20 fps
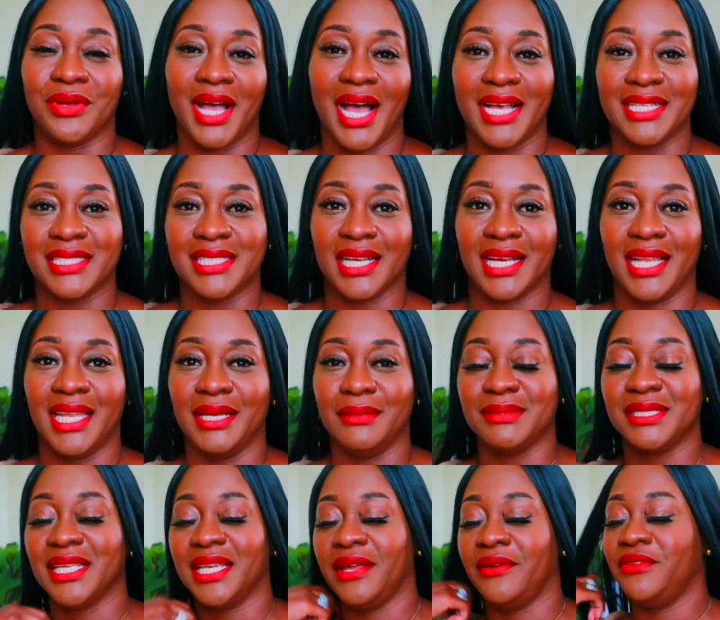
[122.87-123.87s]
you guys the
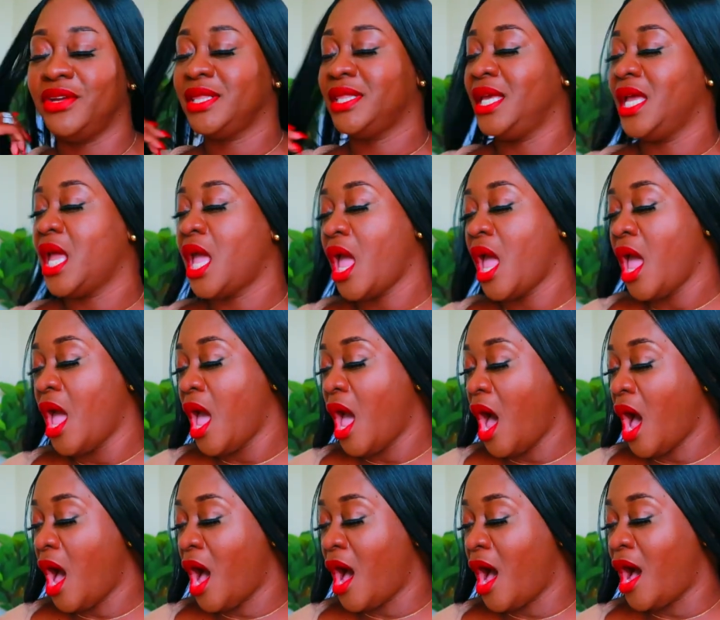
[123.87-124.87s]
clips and everything,
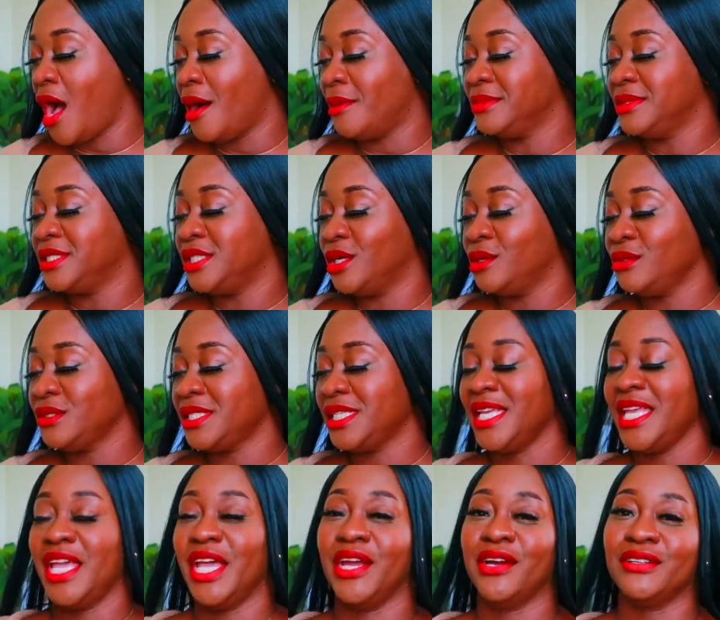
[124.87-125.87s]
um,
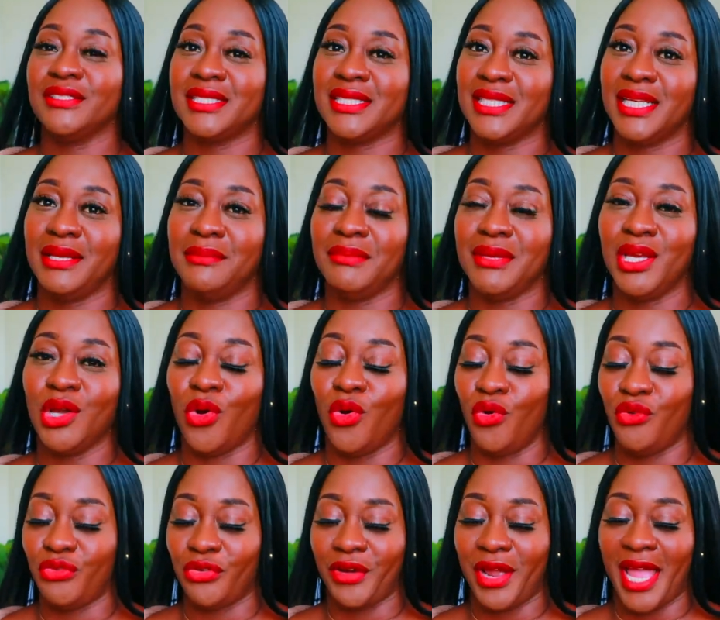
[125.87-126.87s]
Dossier sent me
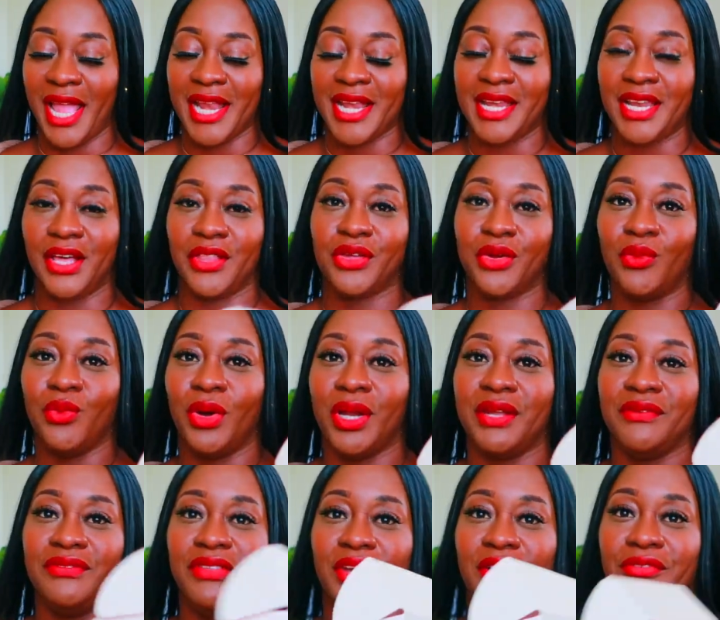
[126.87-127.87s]
over another
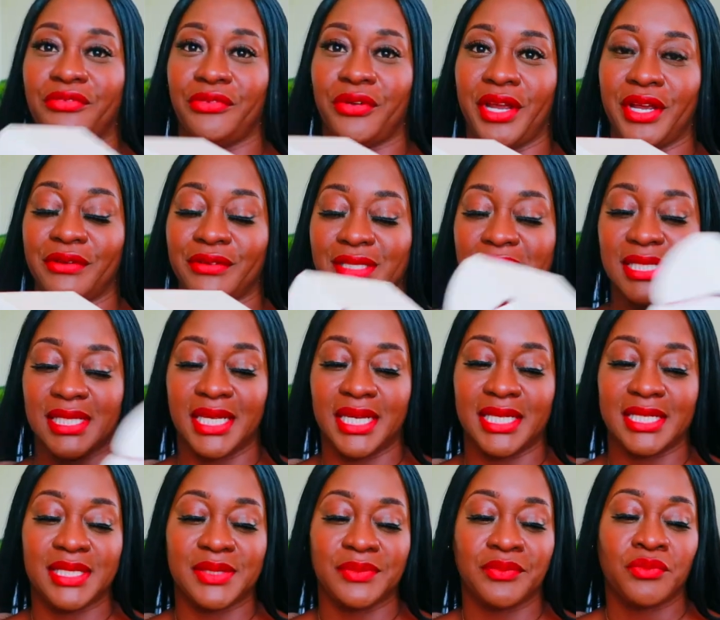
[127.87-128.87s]
one of their
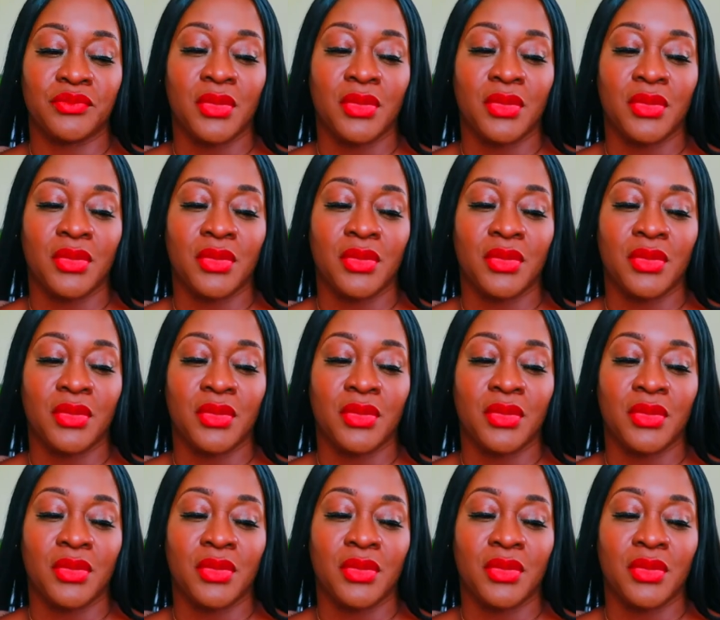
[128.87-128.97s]
fragrances.